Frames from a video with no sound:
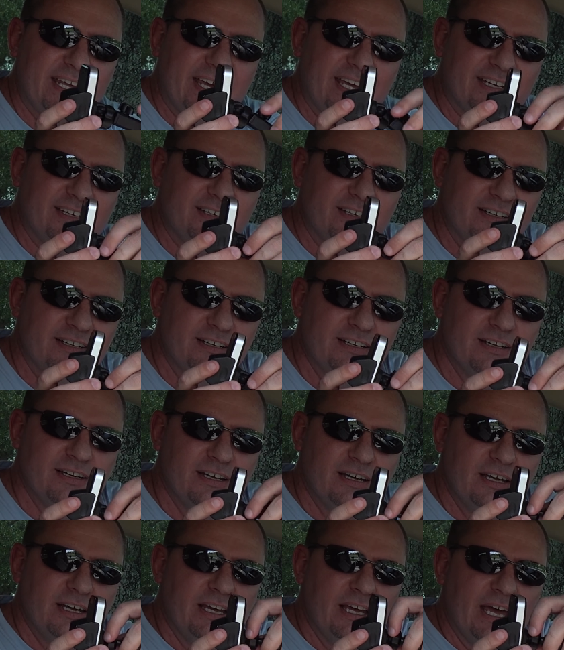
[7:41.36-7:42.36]
in
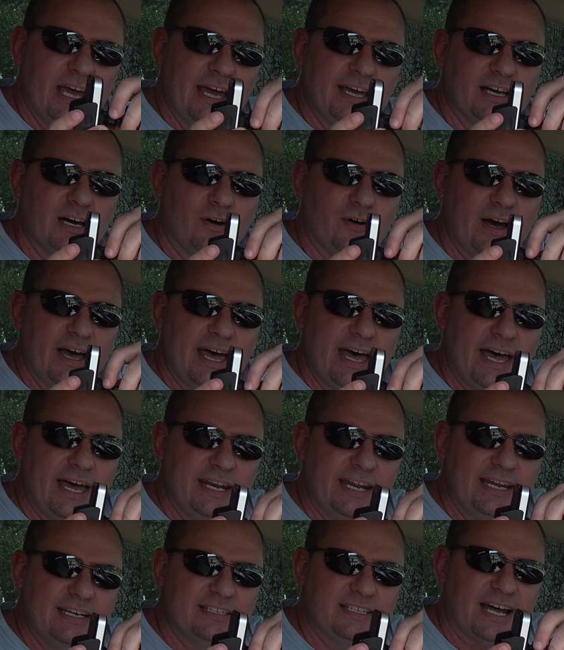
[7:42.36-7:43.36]
and go ahead
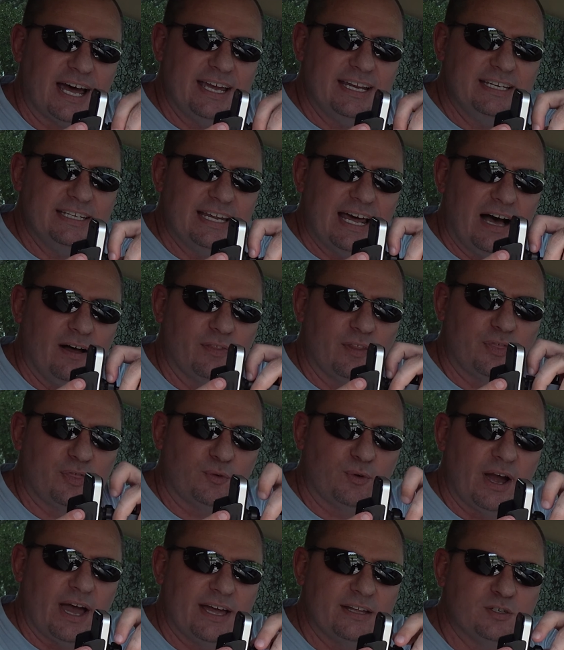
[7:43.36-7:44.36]
and tighten down the
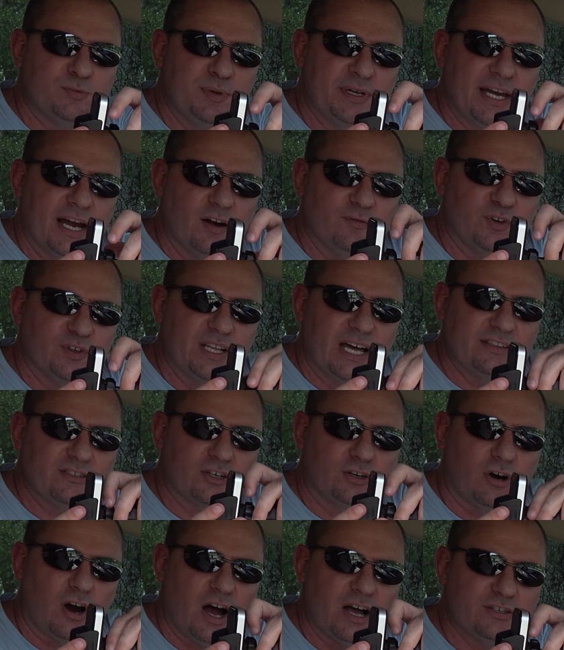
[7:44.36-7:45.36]
threads. Be careful not to
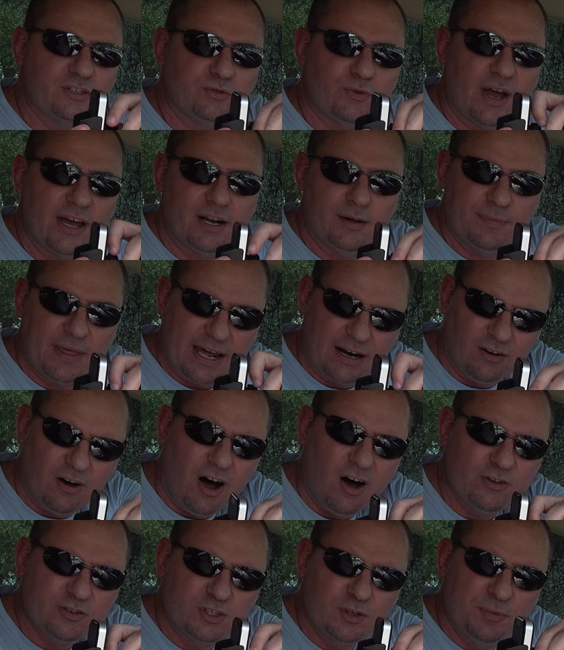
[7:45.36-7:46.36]
cross thread them. That'll
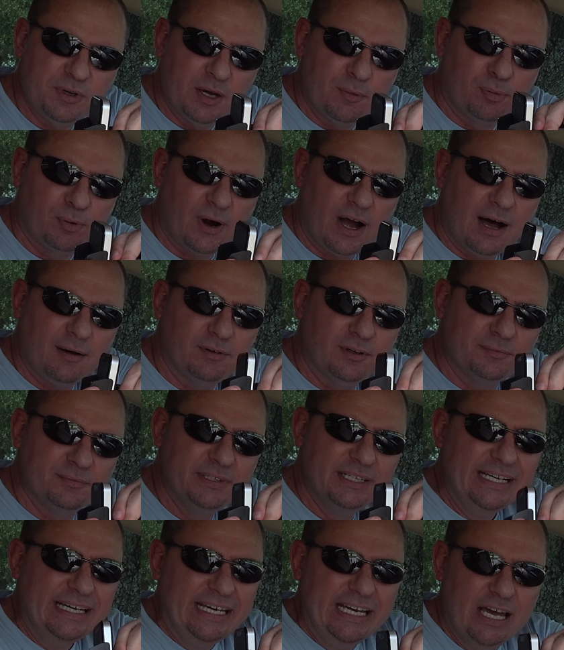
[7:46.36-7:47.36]
also be a problem.
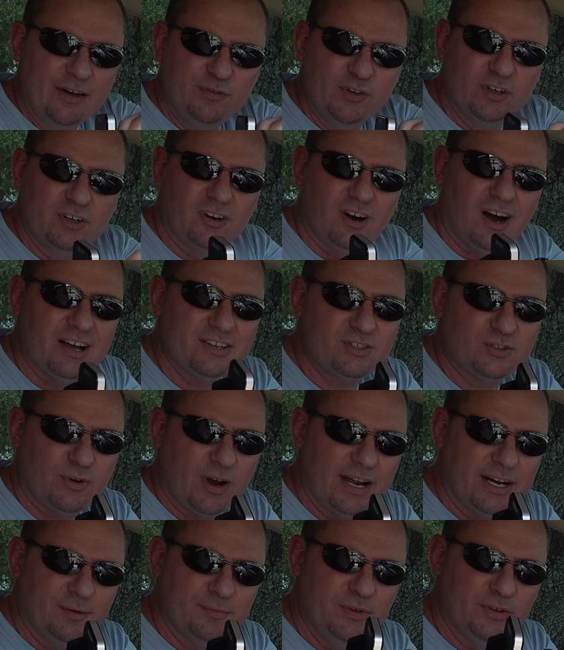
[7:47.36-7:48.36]
If you cross
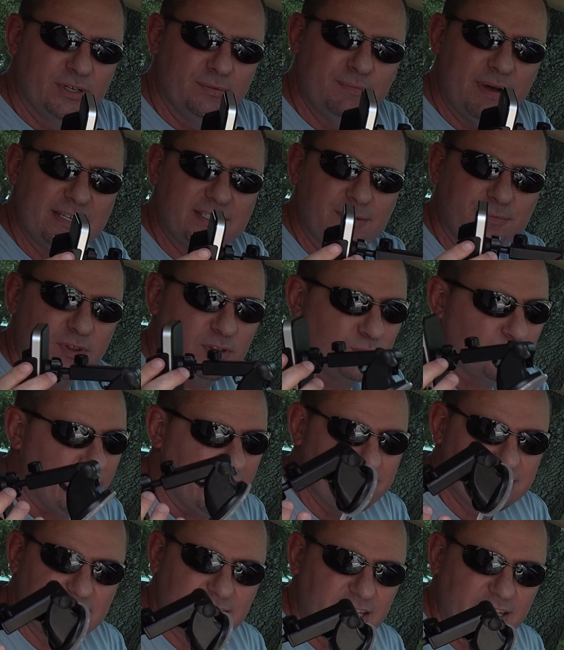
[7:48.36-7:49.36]
thread them, you could mess up the
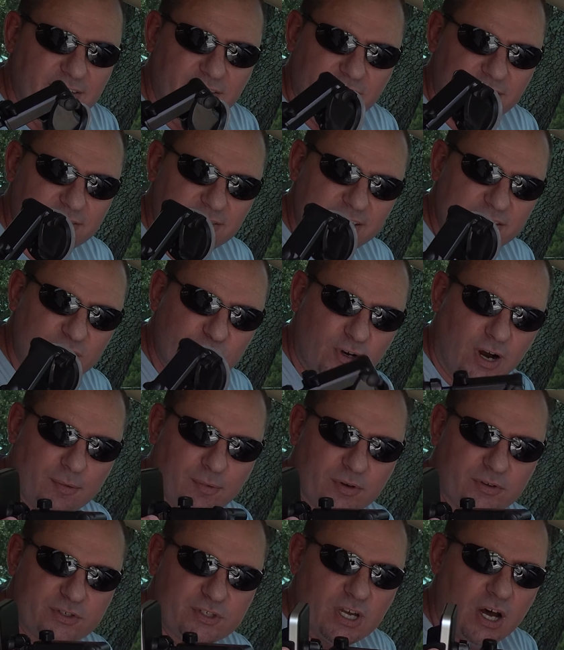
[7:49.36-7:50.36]
threads and then you're in
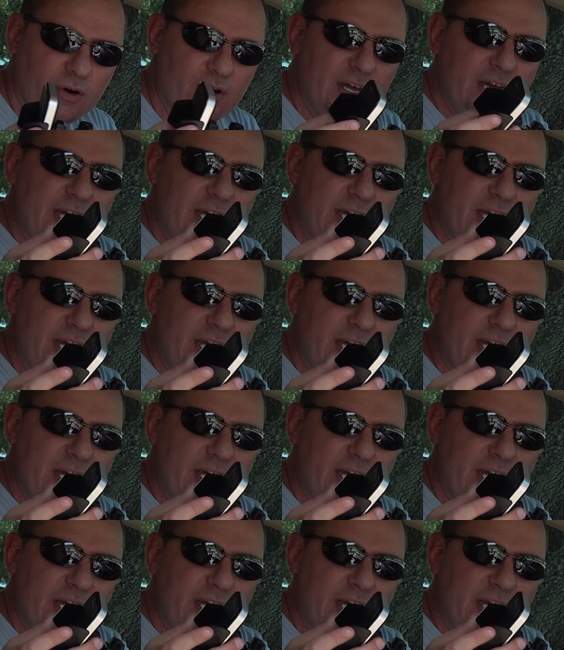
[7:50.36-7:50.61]
trouble. So